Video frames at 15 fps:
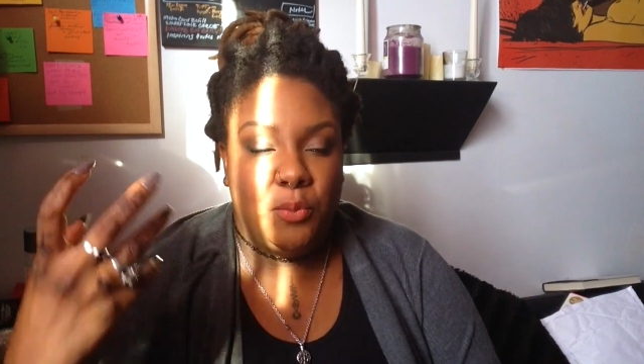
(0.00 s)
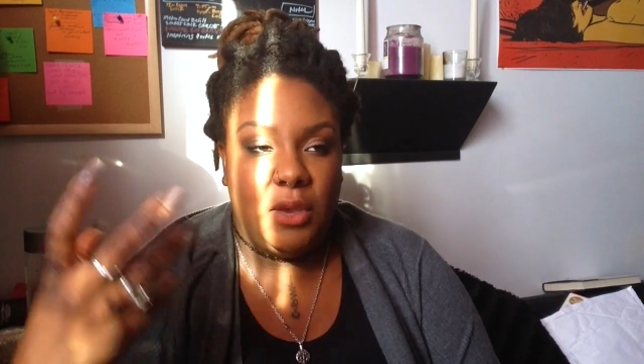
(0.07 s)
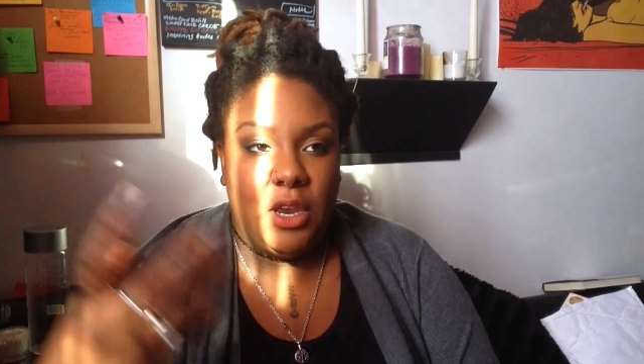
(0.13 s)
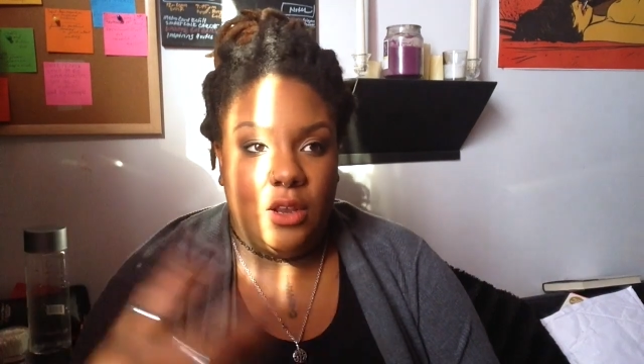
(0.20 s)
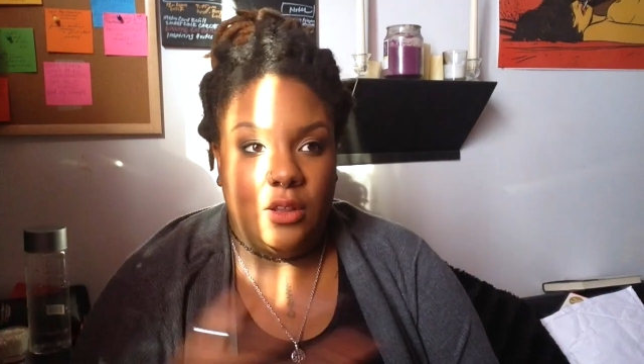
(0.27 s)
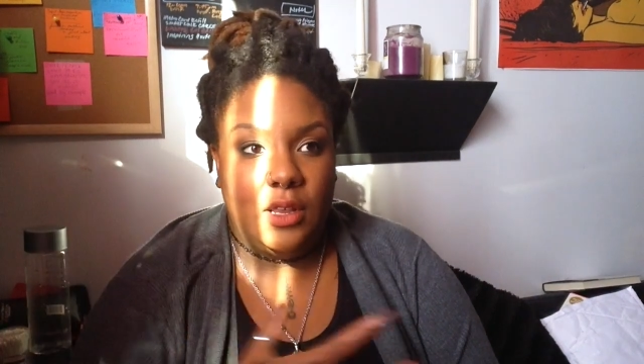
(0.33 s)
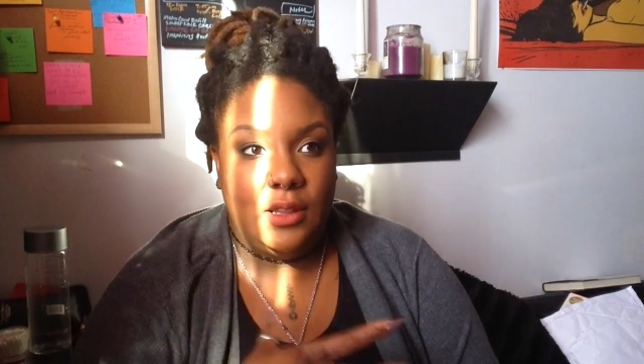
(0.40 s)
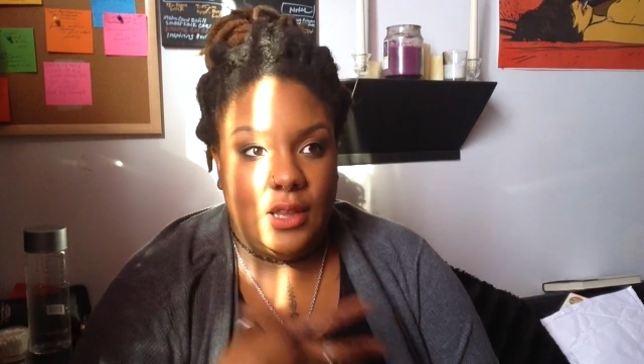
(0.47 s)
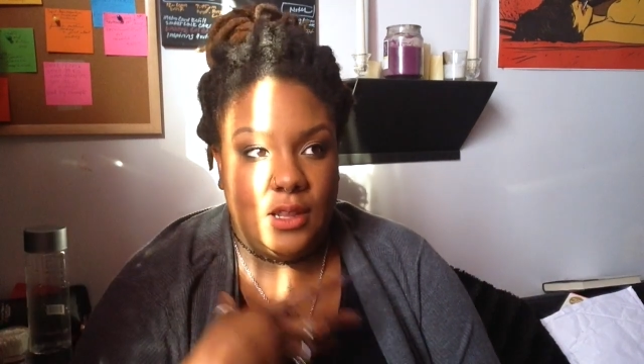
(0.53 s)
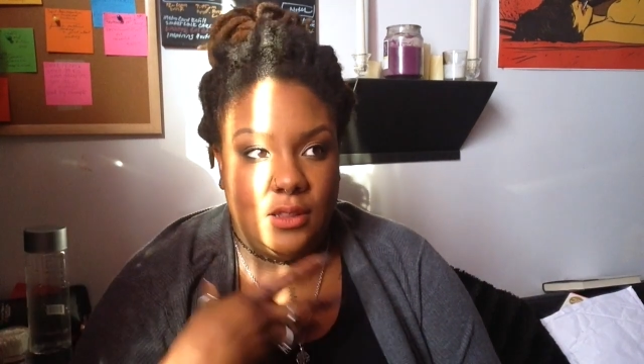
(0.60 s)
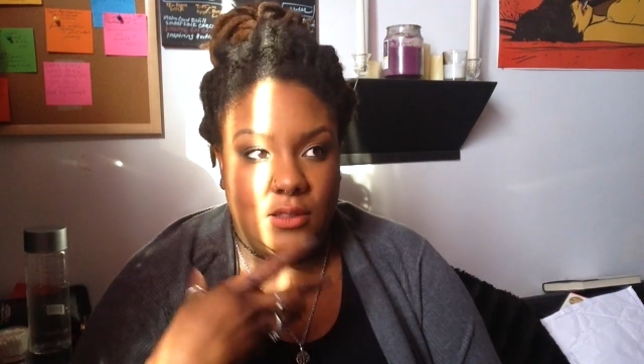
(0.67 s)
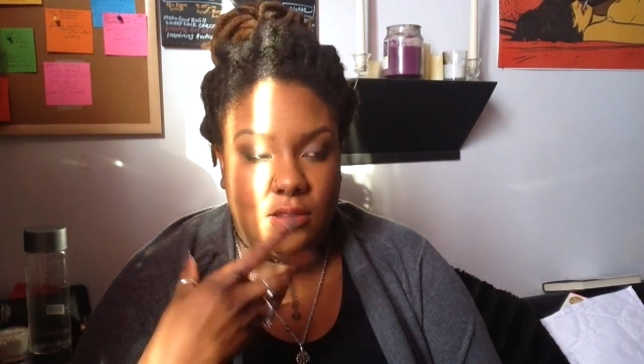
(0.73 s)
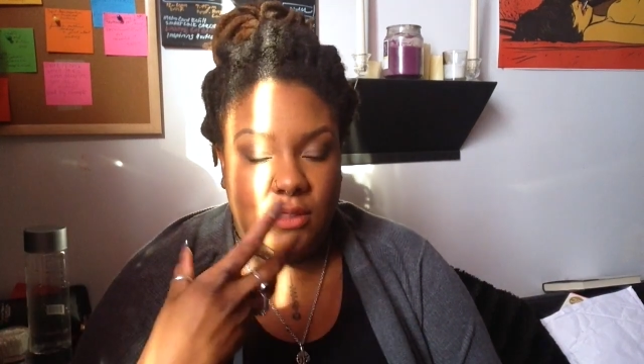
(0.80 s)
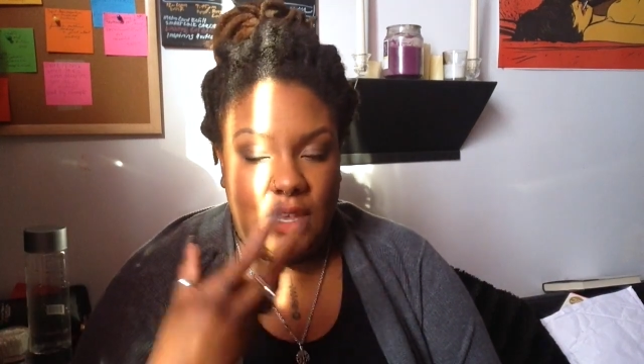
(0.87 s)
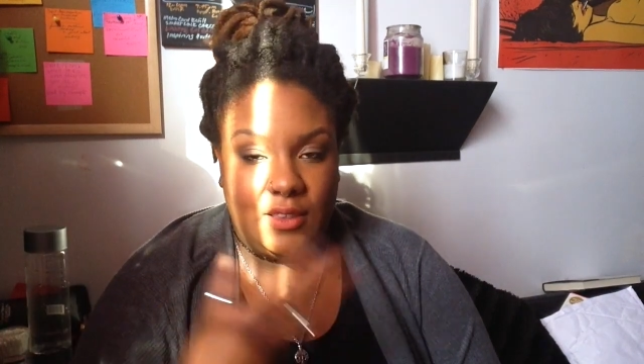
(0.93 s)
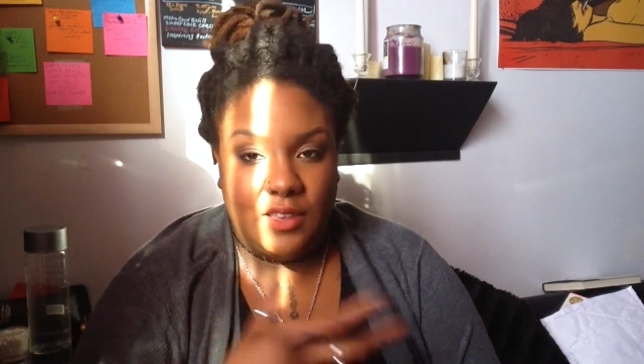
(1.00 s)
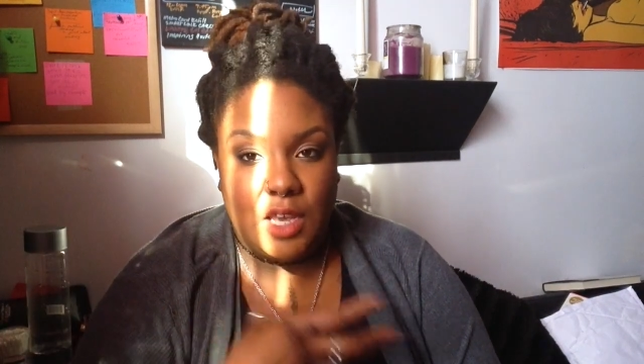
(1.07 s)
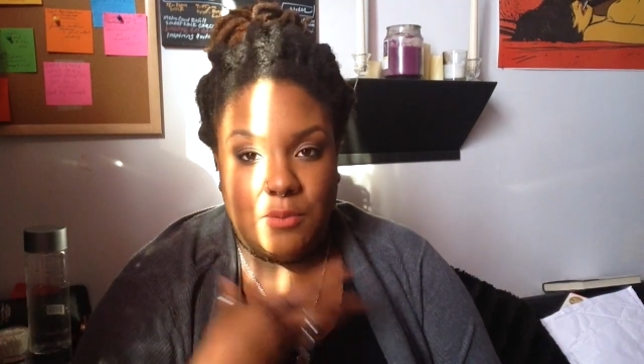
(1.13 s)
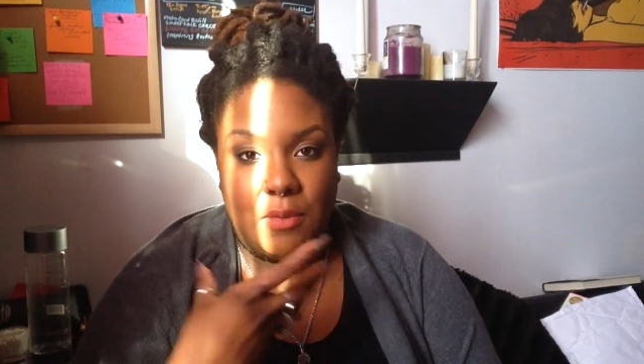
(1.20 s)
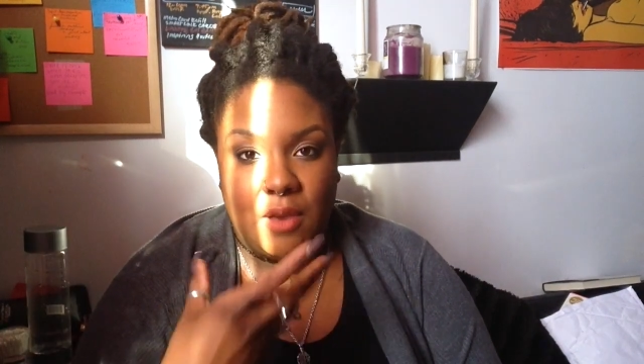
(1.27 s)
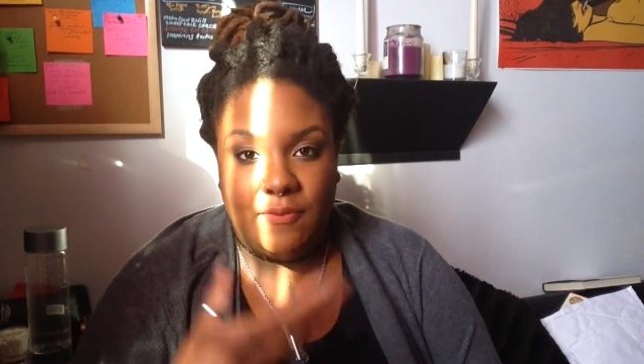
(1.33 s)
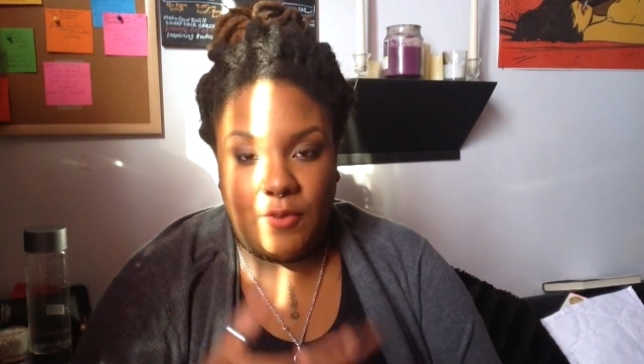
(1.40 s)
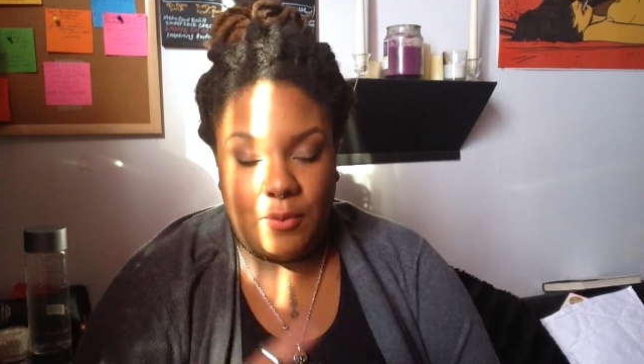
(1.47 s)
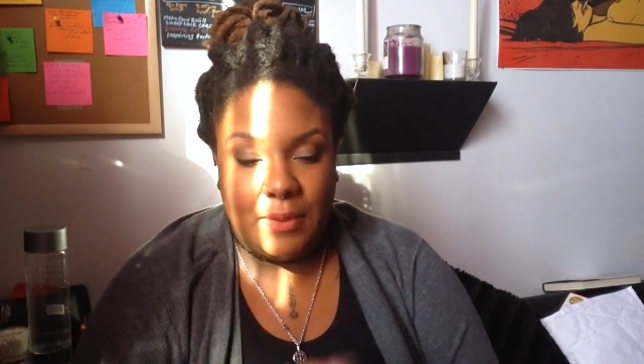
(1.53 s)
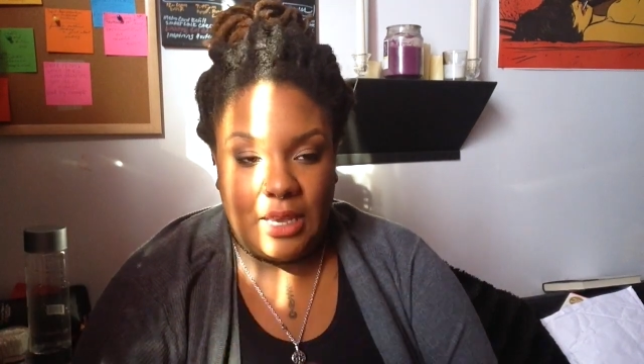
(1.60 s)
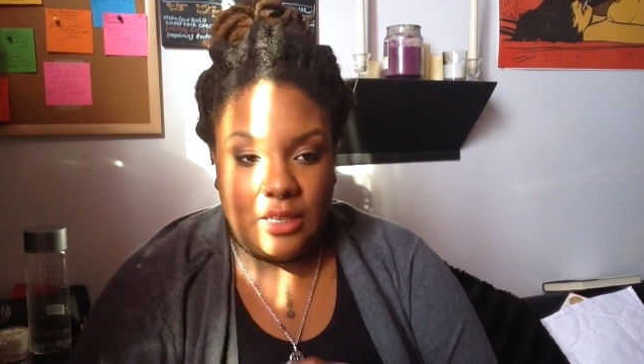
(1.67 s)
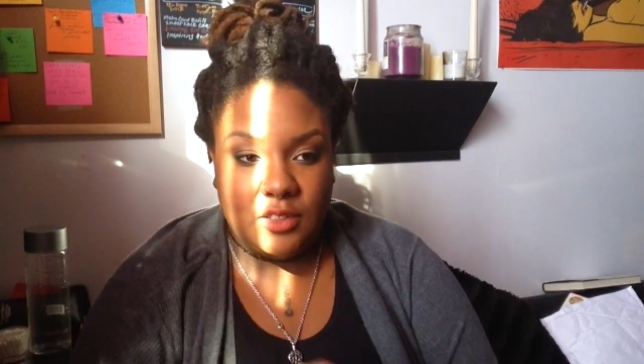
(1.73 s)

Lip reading: me and let things come up for me.